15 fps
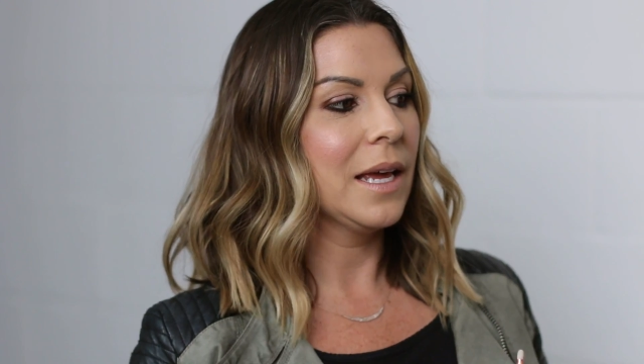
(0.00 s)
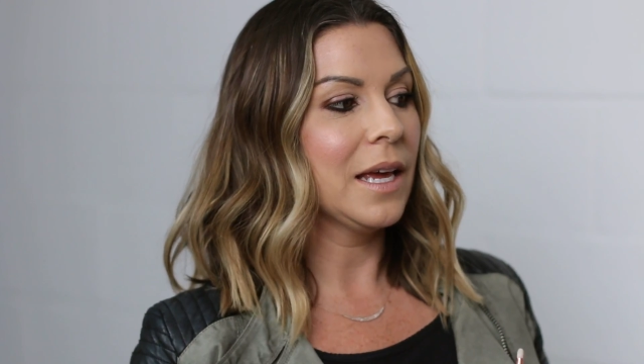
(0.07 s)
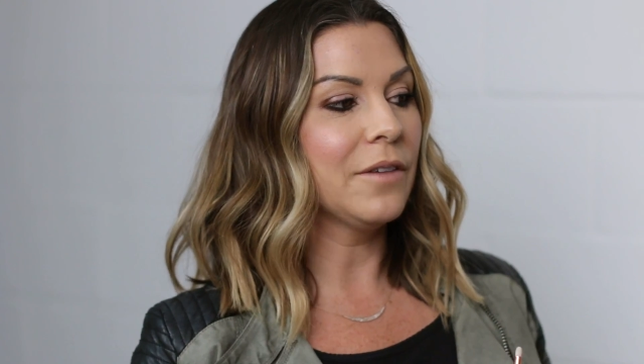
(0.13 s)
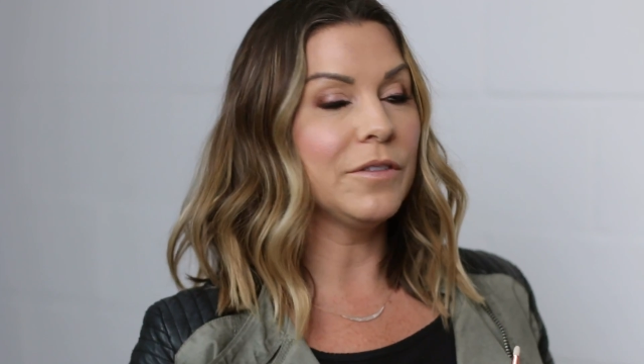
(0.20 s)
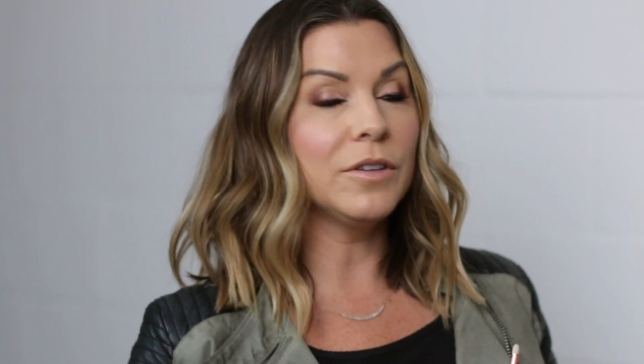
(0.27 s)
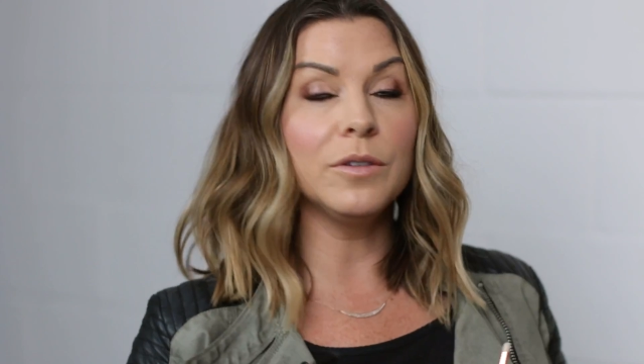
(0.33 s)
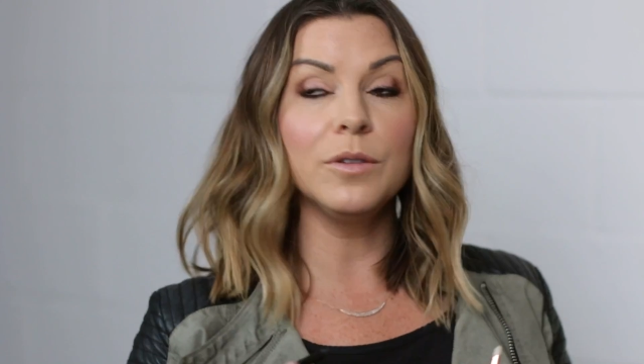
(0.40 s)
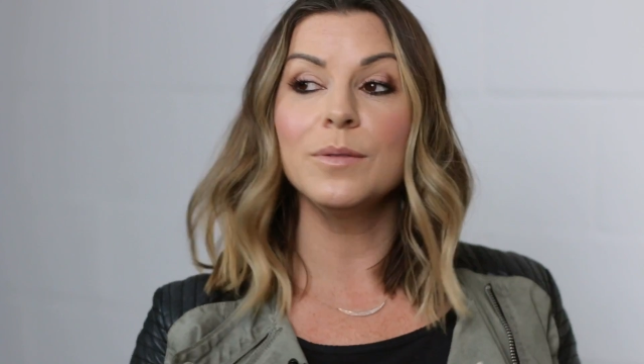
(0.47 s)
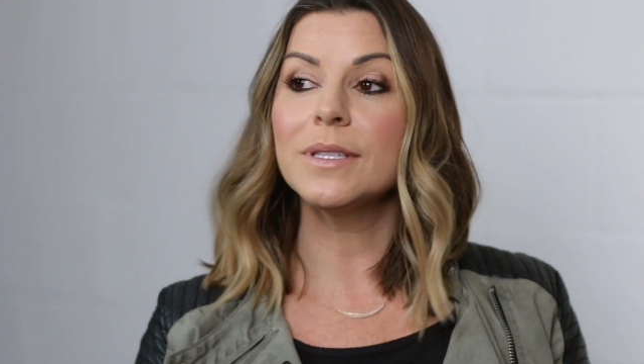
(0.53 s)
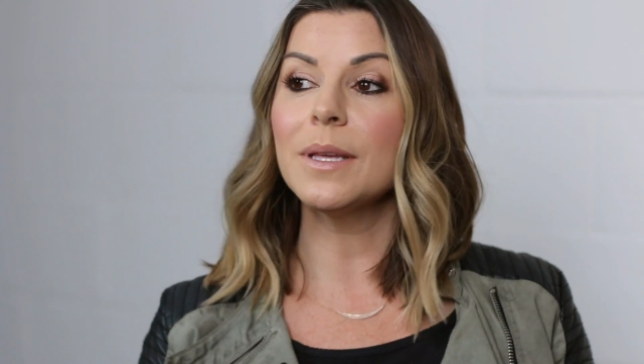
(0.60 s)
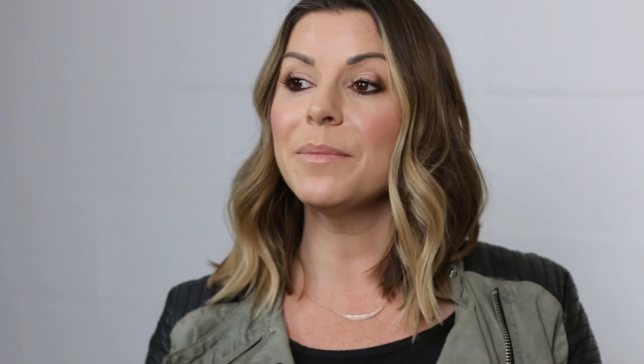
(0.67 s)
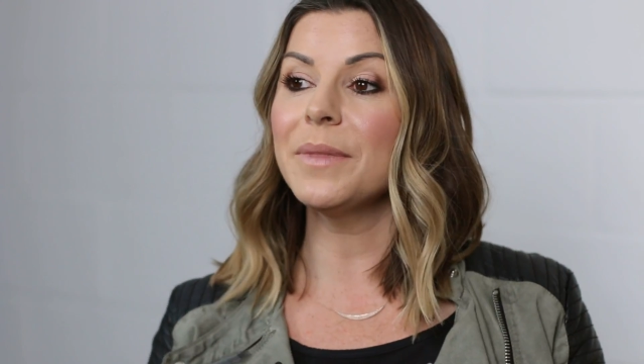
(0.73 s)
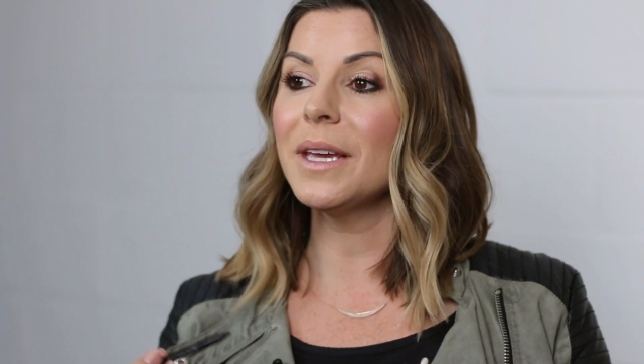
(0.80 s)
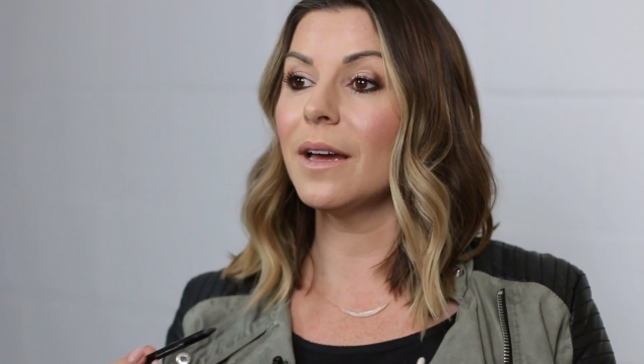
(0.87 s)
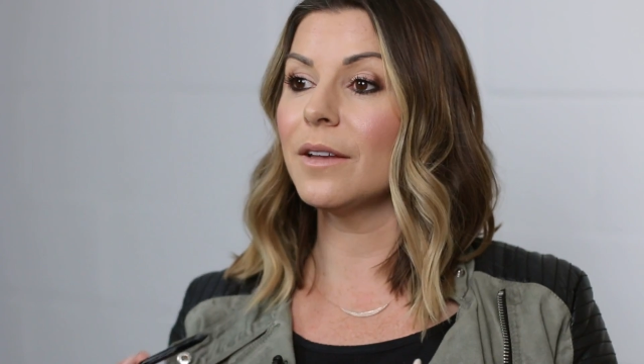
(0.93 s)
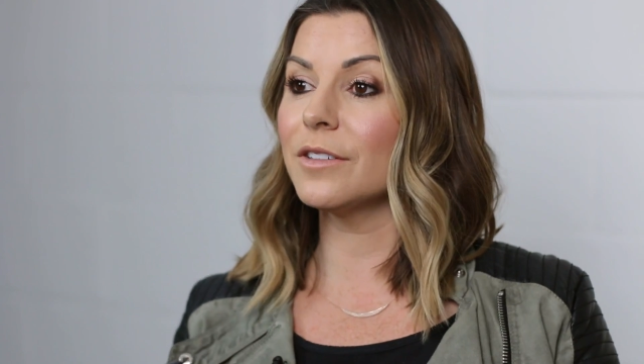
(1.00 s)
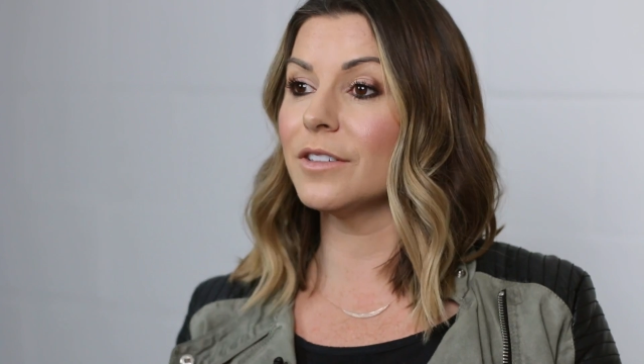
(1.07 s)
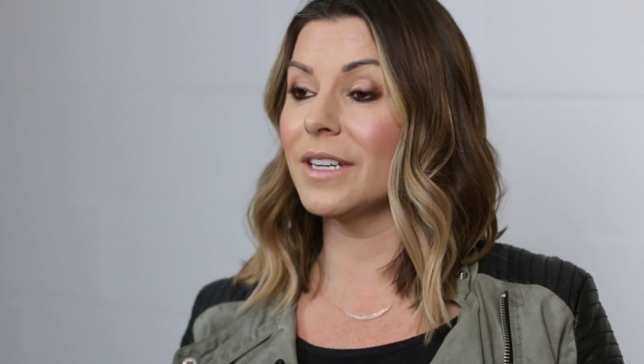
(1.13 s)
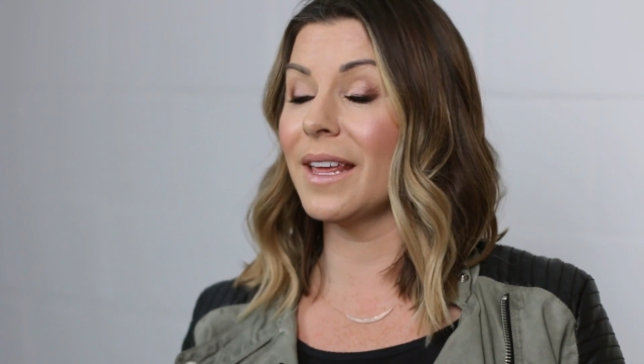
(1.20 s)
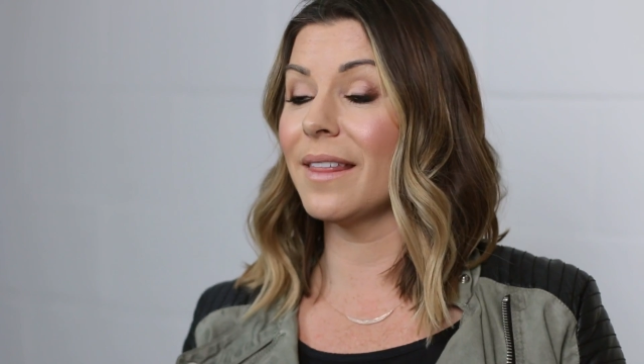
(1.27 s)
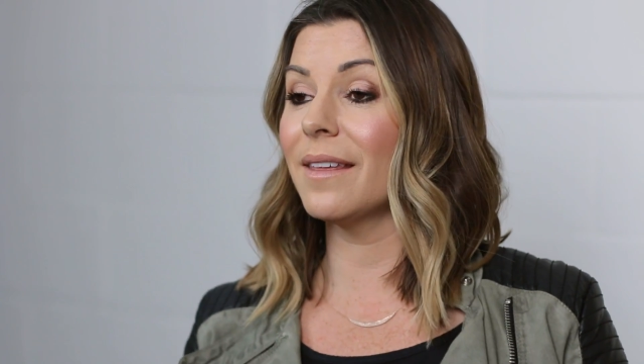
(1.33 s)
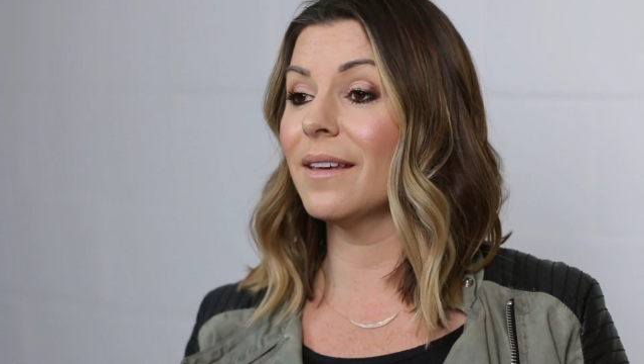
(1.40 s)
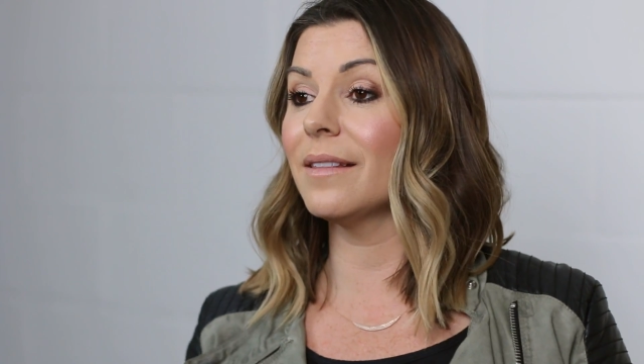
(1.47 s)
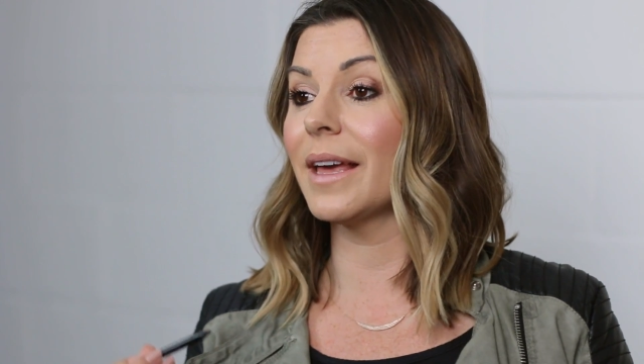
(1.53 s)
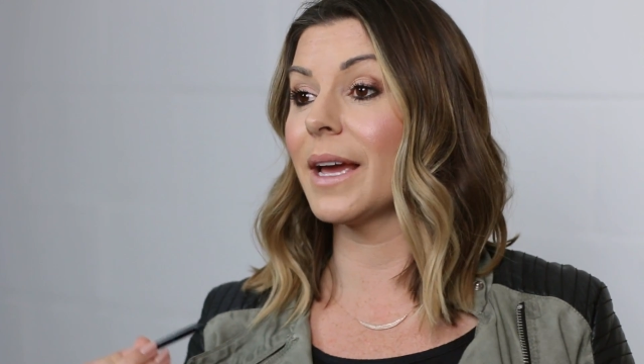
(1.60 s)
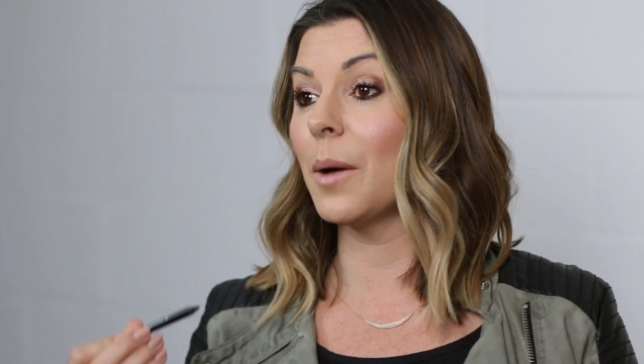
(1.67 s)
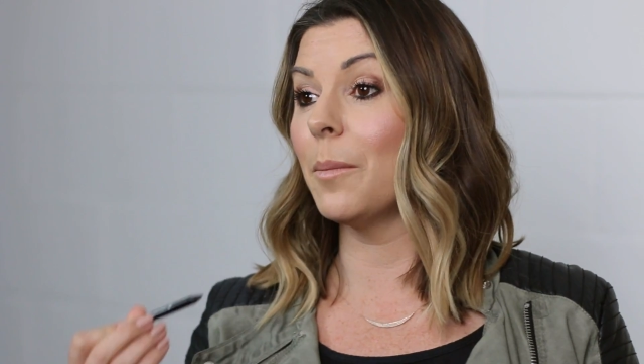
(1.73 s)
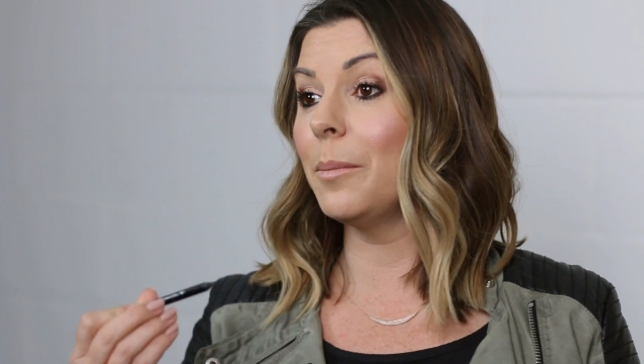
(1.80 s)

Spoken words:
if you use something underneath it, like